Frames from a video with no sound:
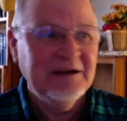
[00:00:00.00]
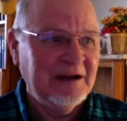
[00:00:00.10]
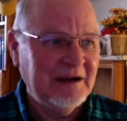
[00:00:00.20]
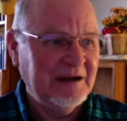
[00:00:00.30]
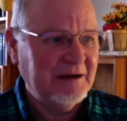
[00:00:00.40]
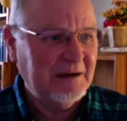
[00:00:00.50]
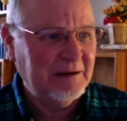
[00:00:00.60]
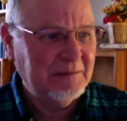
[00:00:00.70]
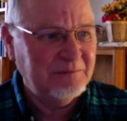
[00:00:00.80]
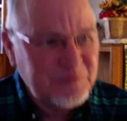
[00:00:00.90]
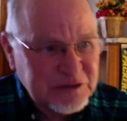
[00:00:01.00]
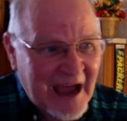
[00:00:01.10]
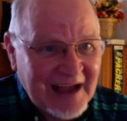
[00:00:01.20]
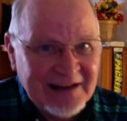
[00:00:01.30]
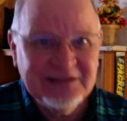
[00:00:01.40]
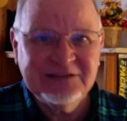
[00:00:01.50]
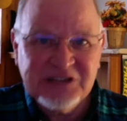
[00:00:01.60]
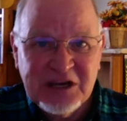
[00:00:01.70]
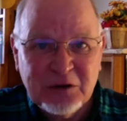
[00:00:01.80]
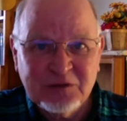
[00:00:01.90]
silent,
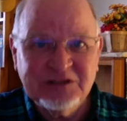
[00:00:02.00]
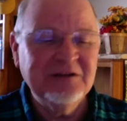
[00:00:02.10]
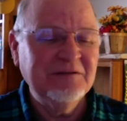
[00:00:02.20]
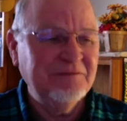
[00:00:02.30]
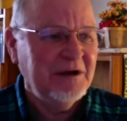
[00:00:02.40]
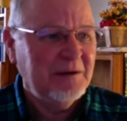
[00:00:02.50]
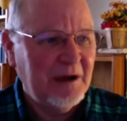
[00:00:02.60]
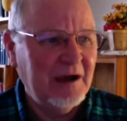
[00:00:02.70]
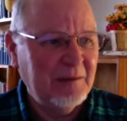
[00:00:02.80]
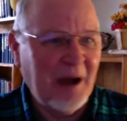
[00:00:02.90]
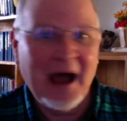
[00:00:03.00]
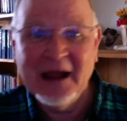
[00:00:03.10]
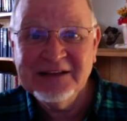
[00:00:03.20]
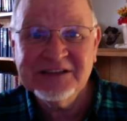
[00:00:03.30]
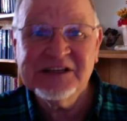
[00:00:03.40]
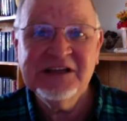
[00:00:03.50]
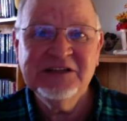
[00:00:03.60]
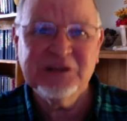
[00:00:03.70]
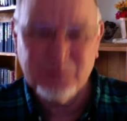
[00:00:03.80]
secretive, behind the scenes.